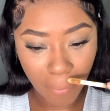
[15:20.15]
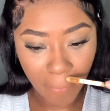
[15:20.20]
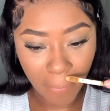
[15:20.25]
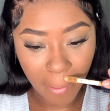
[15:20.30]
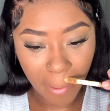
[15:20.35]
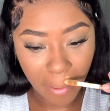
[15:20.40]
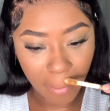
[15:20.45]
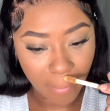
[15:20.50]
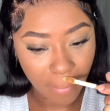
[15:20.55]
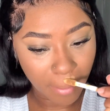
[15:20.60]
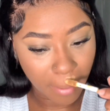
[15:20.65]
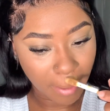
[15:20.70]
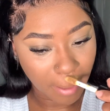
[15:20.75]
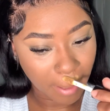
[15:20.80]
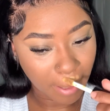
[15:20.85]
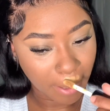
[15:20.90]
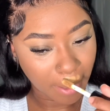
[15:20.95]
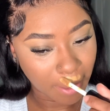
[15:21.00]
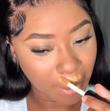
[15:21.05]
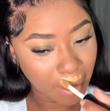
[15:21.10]
but I'm gonna
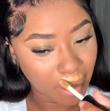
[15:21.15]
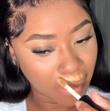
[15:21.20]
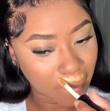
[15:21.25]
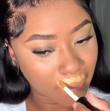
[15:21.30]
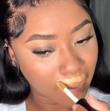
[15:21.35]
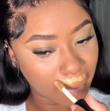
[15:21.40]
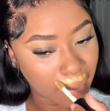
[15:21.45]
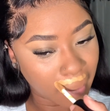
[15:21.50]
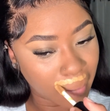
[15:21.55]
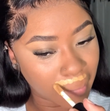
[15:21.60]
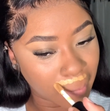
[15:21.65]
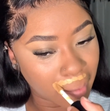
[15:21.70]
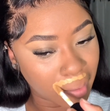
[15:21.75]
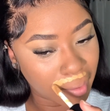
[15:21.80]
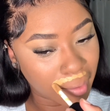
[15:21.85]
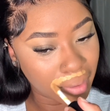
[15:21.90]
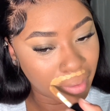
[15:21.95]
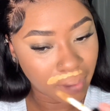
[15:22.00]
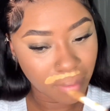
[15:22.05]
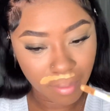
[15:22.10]
conceal around
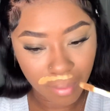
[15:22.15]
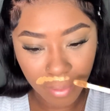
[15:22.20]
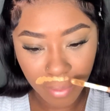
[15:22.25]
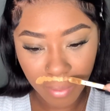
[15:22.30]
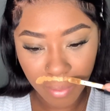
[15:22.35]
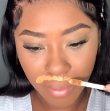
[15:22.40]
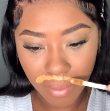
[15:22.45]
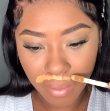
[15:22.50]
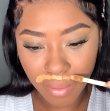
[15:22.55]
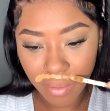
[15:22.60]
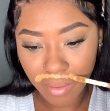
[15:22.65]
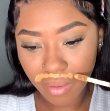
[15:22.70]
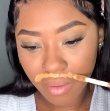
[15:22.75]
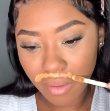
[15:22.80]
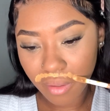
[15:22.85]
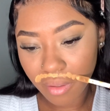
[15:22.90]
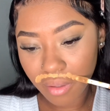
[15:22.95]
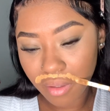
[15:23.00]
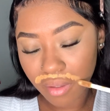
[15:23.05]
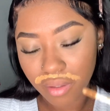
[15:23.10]
here
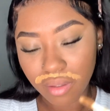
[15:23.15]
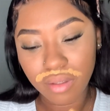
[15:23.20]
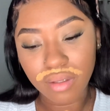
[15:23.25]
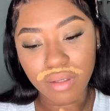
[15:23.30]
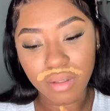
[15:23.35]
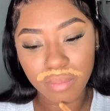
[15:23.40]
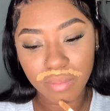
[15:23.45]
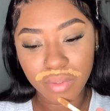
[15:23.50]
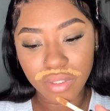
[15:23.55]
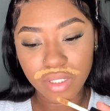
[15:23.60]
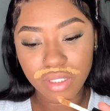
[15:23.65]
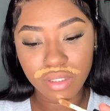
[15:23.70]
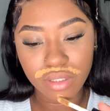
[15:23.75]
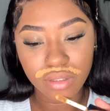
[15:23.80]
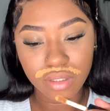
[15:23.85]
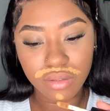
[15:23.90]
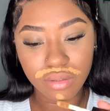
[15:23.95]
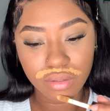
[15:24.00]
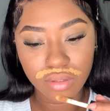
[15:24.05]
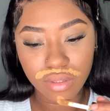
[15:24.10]
and my
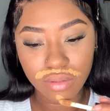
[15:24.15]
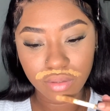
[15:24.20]
chin.